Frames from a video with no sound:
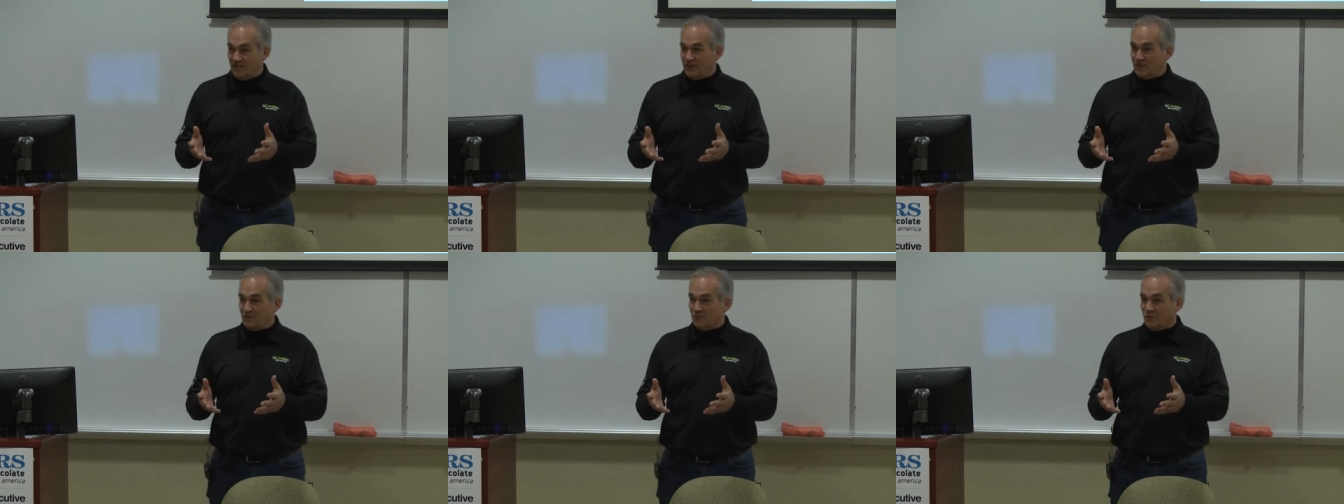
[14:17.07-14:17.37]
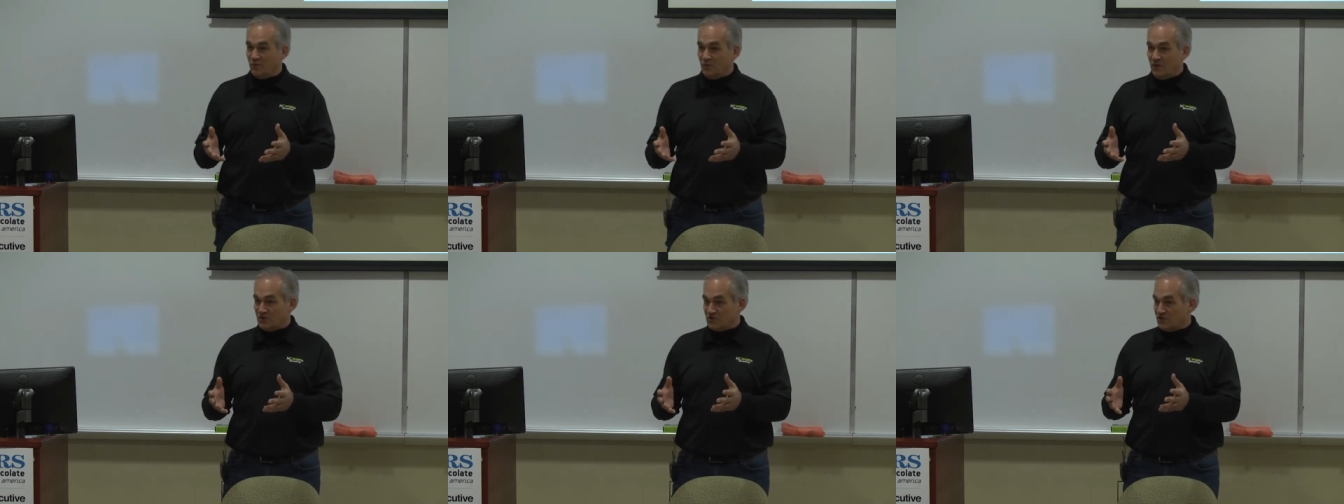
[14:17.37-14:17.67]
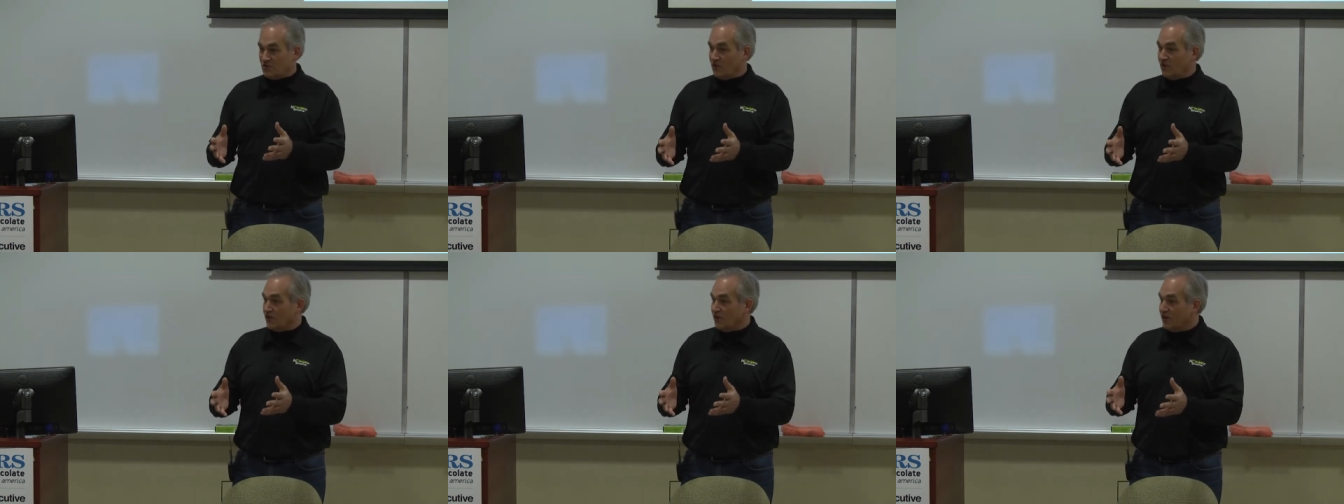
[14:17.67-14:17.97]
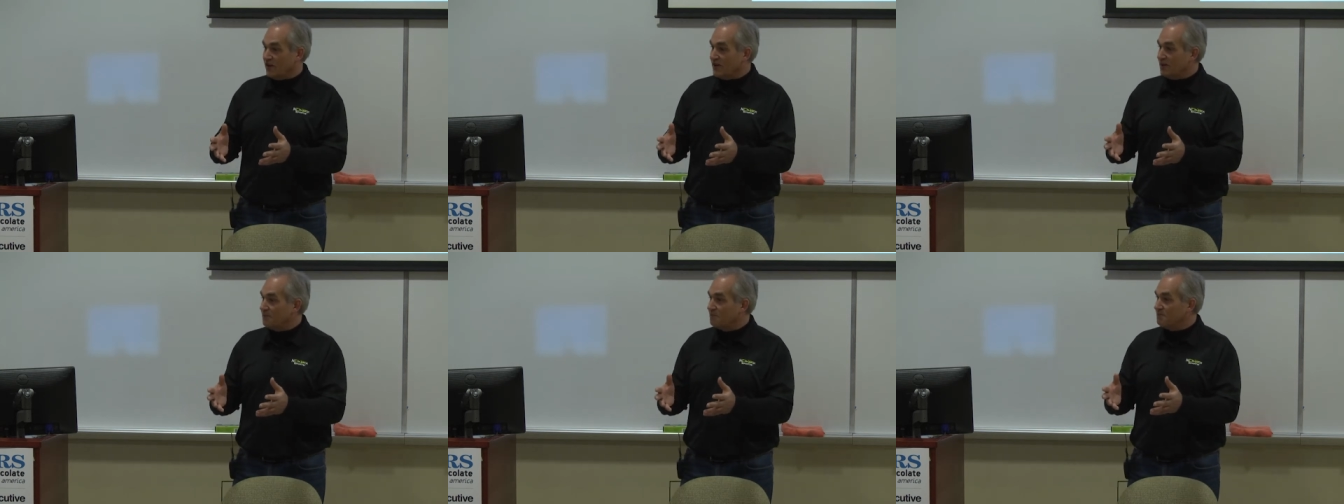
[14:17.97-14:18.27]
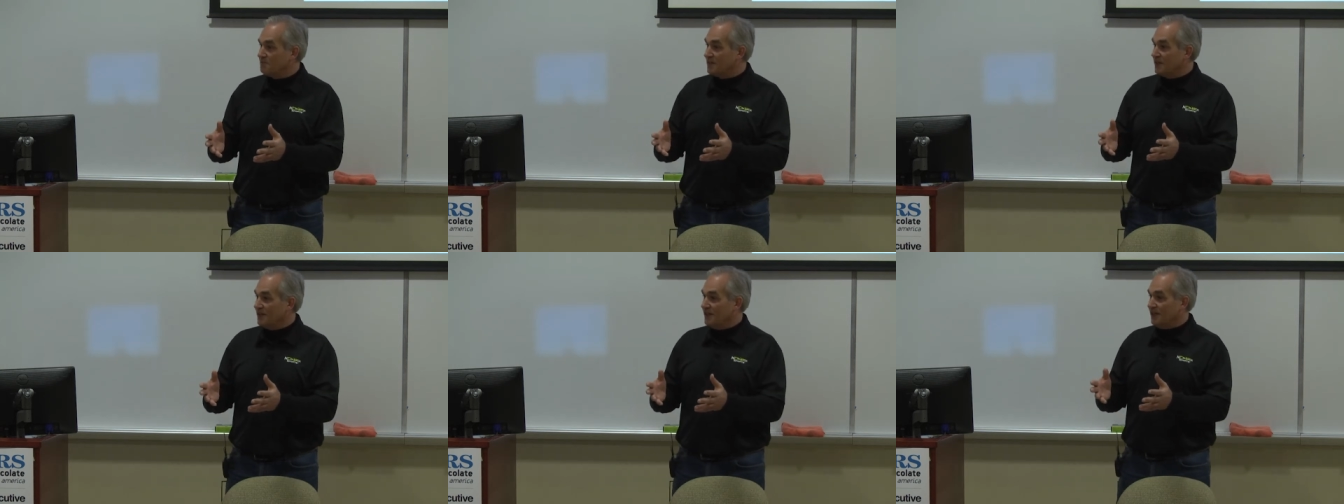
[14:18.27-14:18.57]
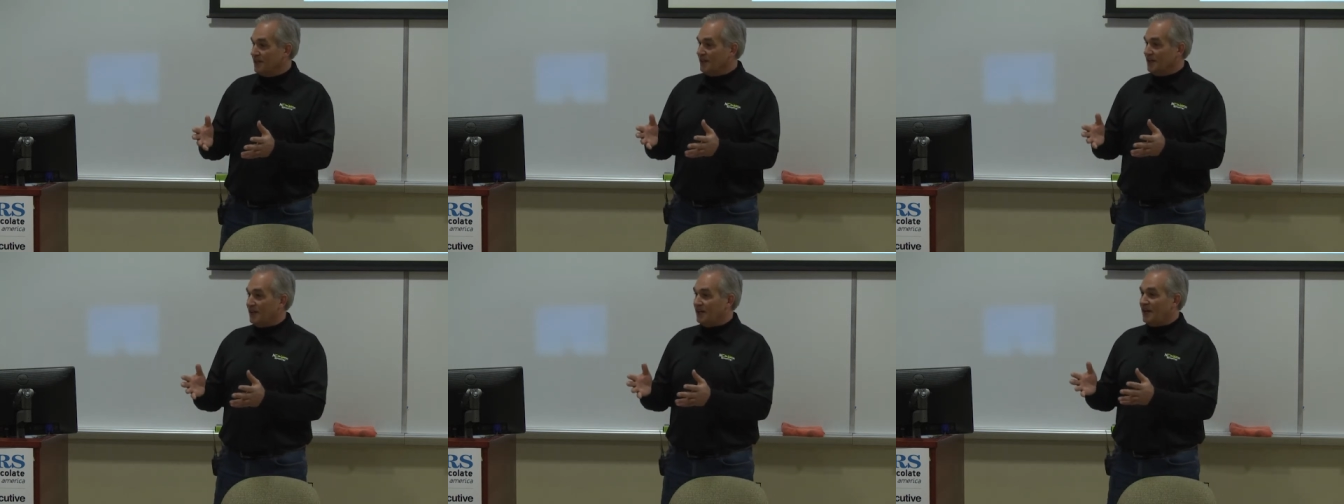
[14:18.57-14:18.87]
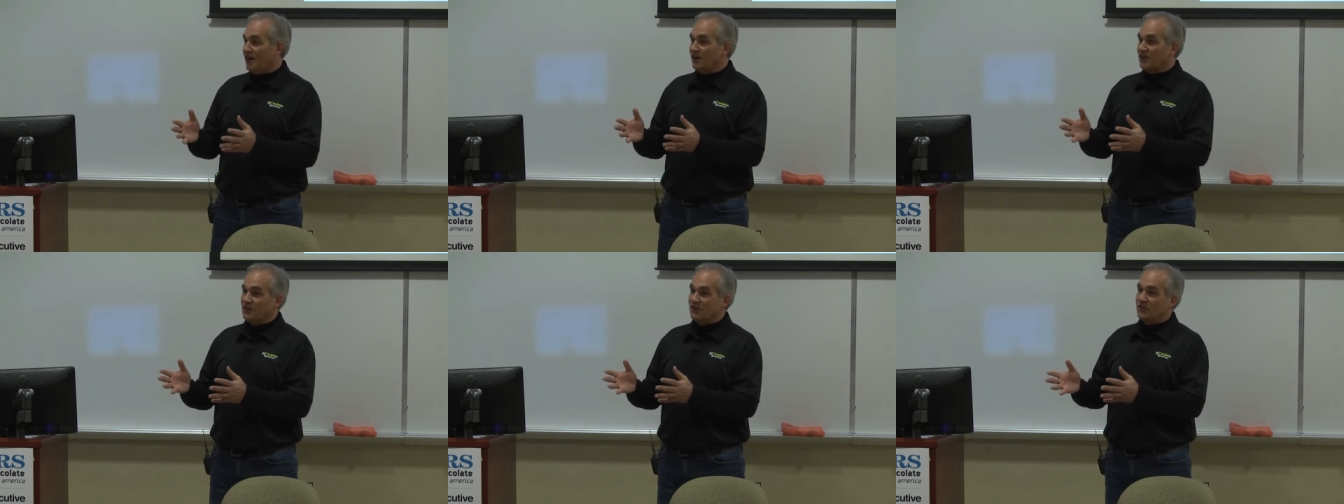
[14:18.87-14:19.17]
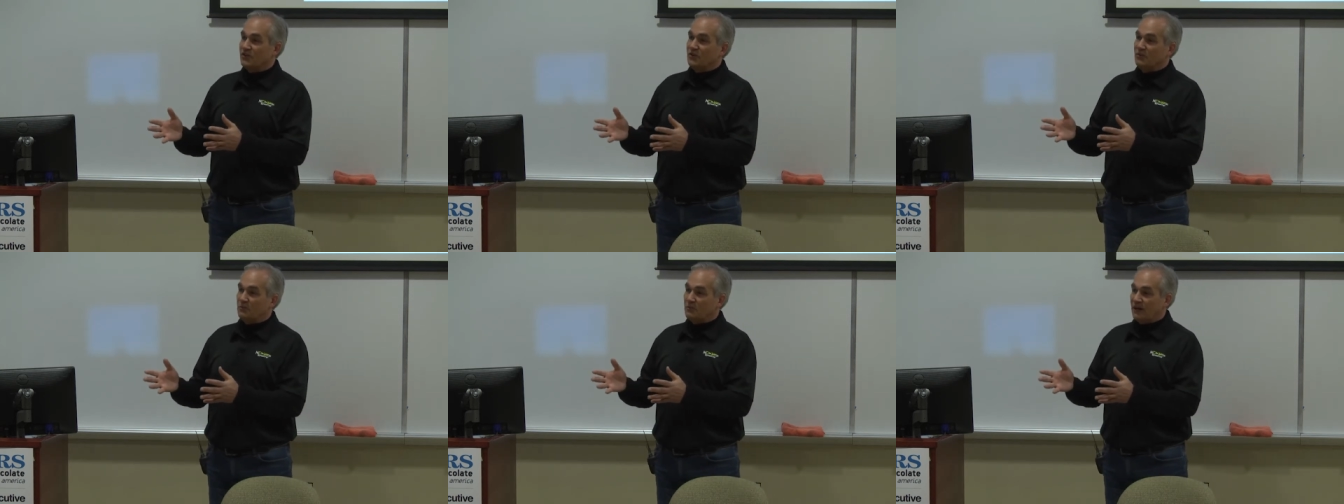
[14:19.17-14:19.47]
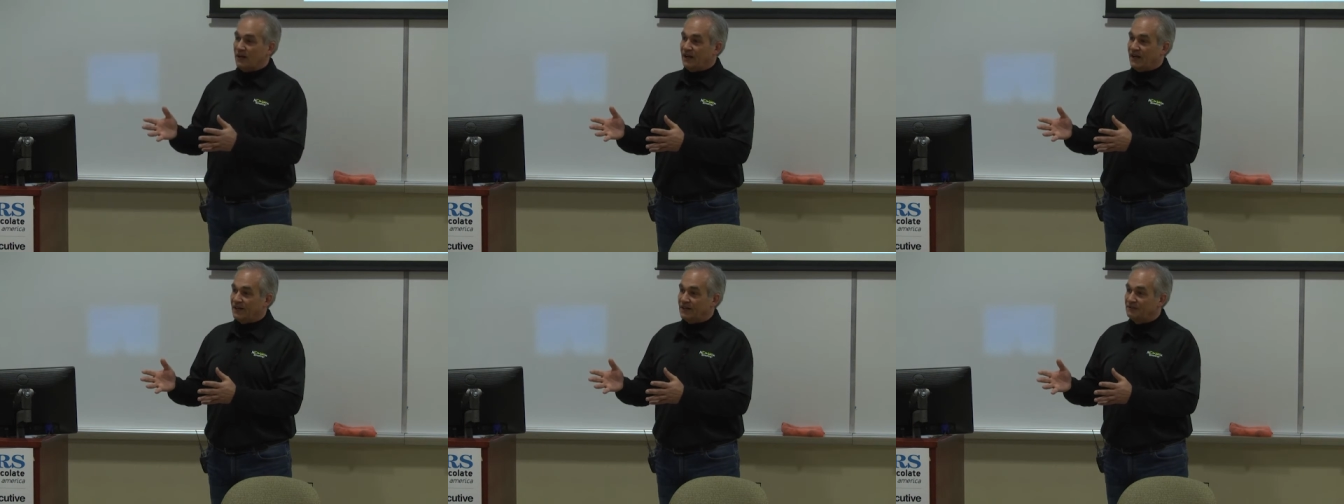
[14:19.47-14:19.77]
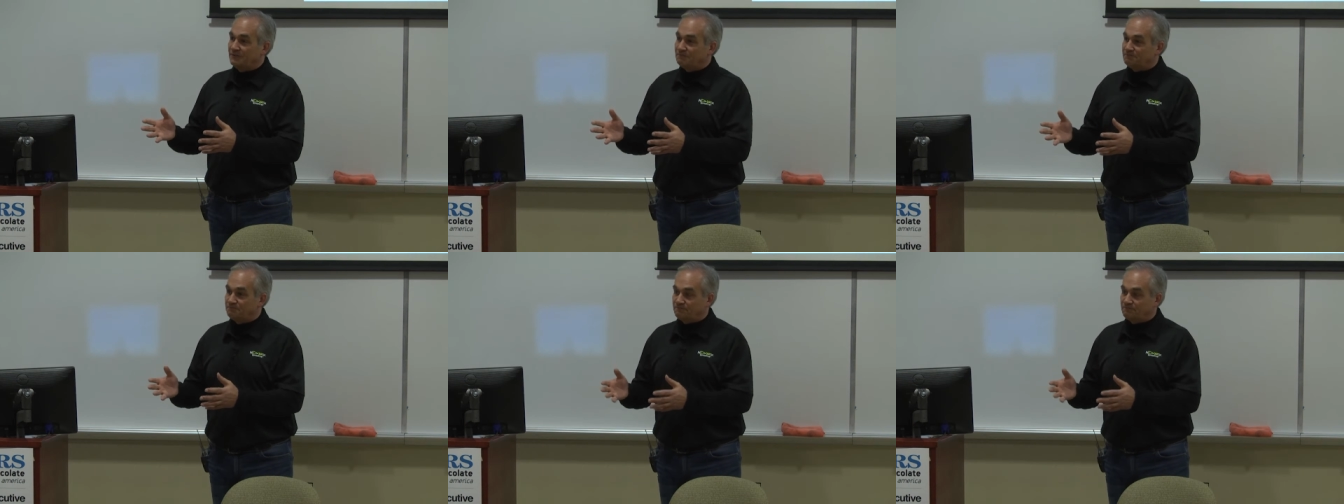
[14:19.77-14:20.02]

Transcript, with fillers: in what you're learning and how you're going to apply it.